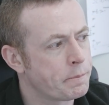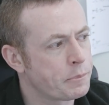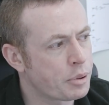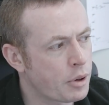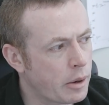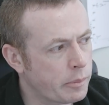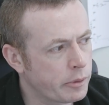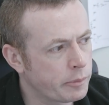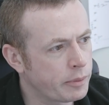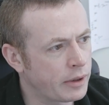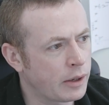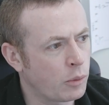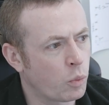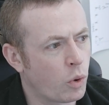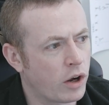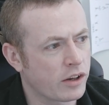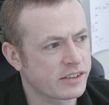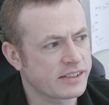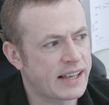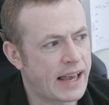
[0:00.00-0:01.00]
Probably
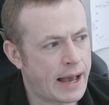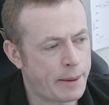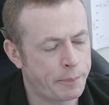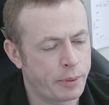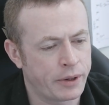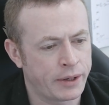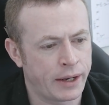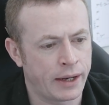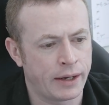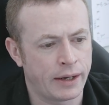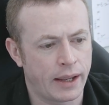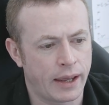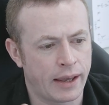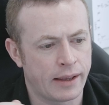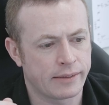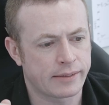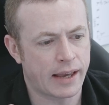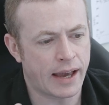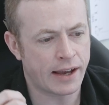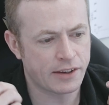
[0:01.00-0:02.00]
what's happening
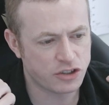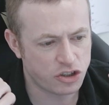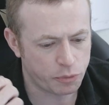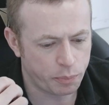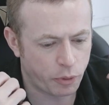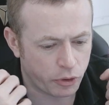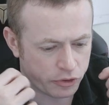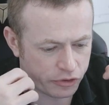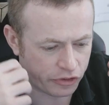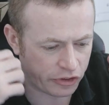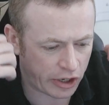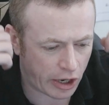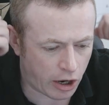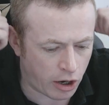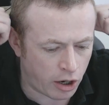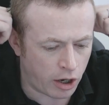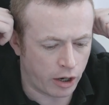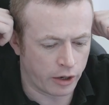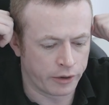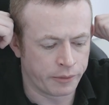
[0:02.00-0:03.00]
is as you're putting it
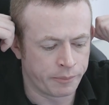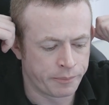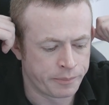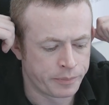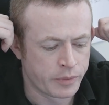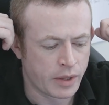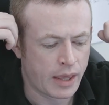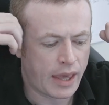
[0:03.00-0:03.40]
on,